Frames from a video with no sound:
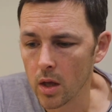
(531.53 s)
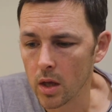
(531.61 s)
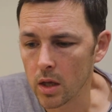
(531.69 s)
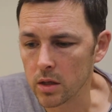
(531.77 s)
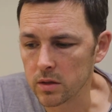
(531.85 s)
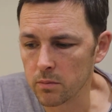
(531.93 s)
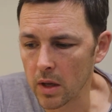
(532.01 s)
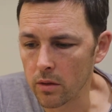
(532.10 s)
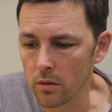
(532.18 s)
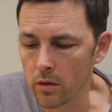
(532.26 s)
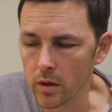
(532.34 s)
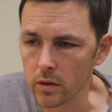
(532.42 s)
It's
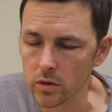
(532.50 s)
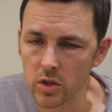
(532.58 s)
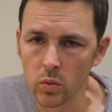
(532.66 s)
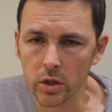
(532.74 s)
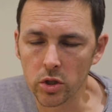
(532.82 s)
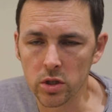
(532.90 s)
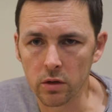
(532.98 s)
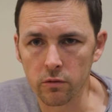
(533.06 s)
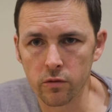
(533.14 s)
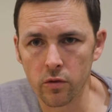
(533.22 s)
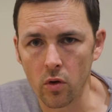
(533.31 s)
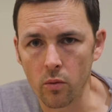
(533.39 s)
meant that switching
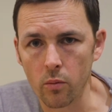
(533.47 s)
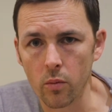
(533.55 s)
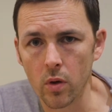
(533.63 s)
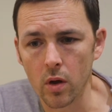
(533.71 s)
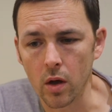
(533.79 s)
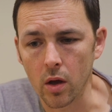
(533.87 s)
from